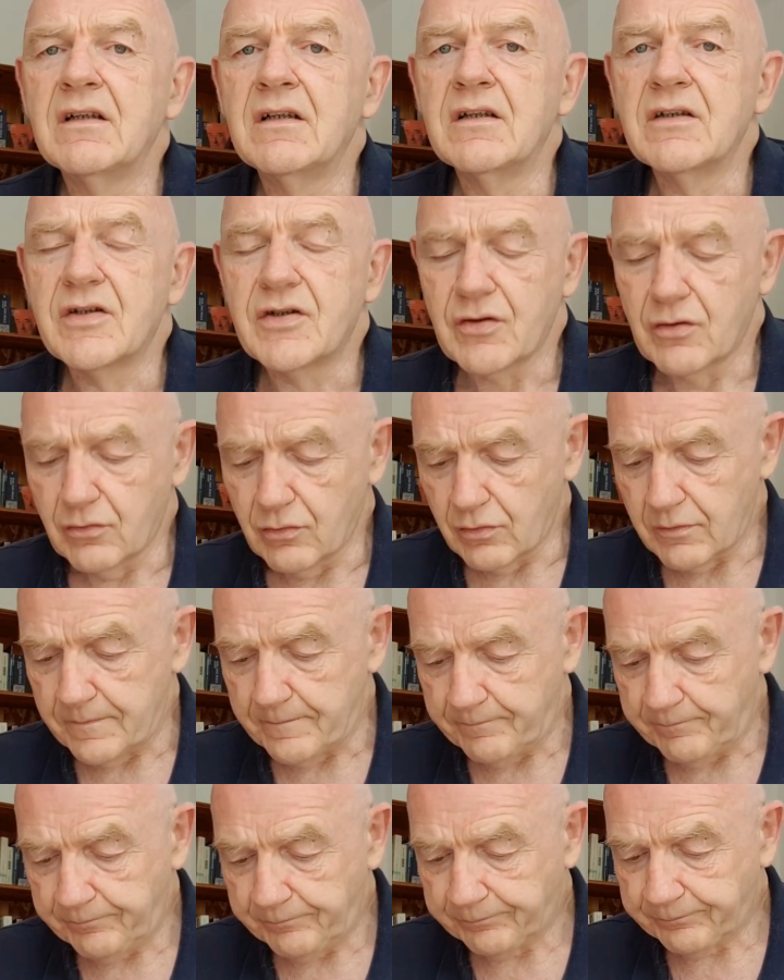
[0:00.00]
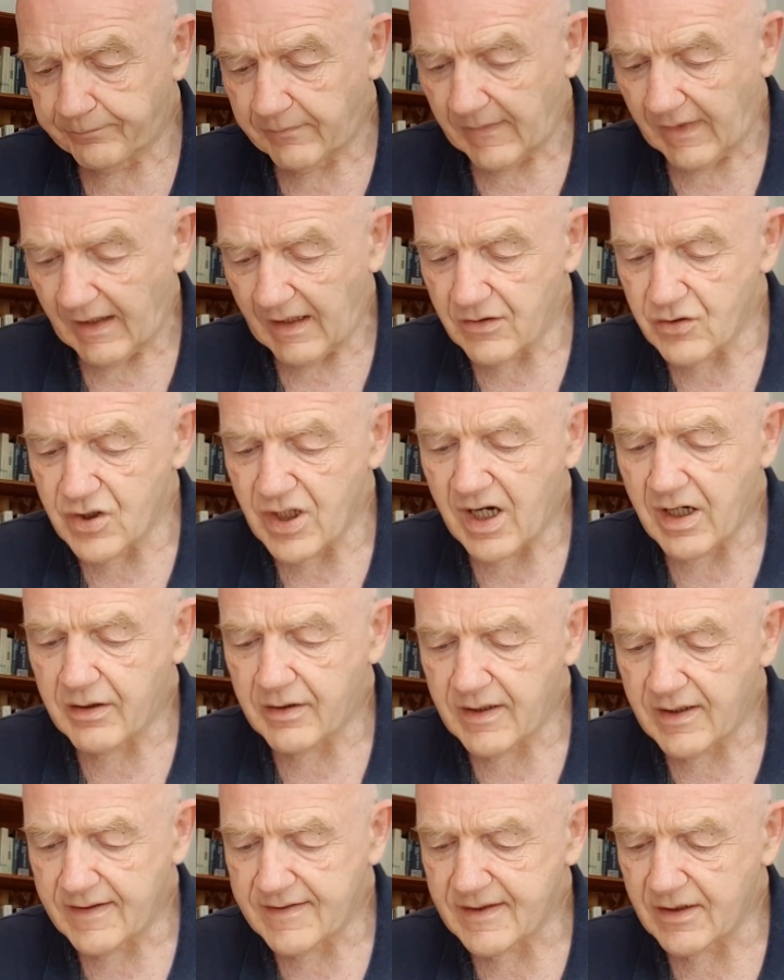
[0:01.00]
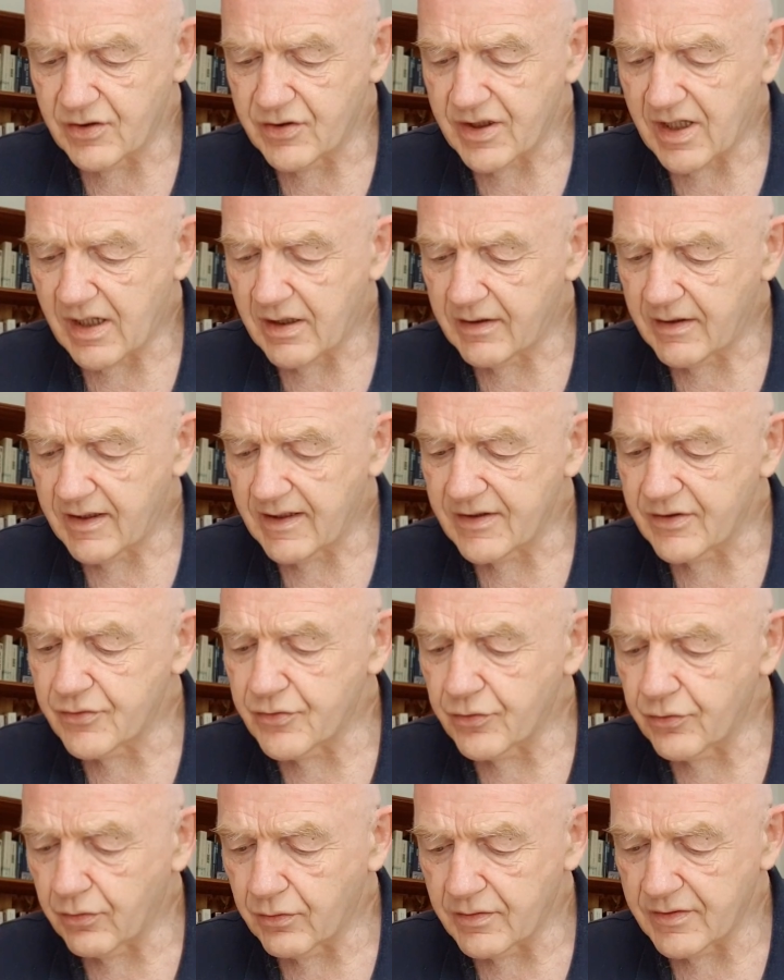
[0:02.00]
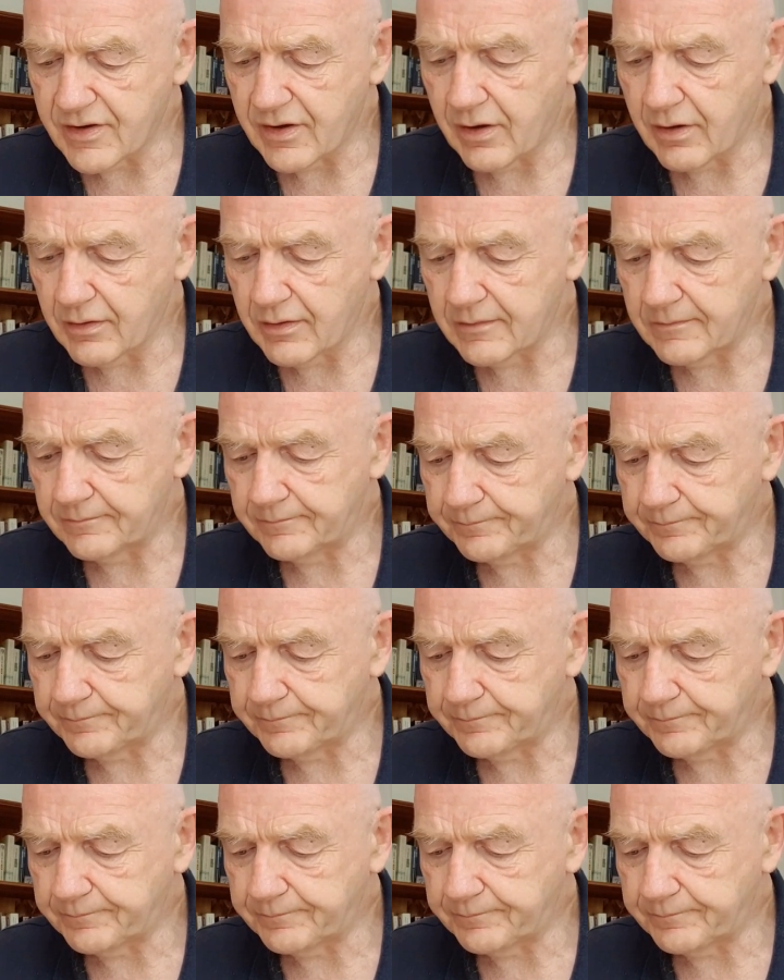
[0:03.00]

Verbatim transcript: So, Jarndyce and Jarndyce drones on.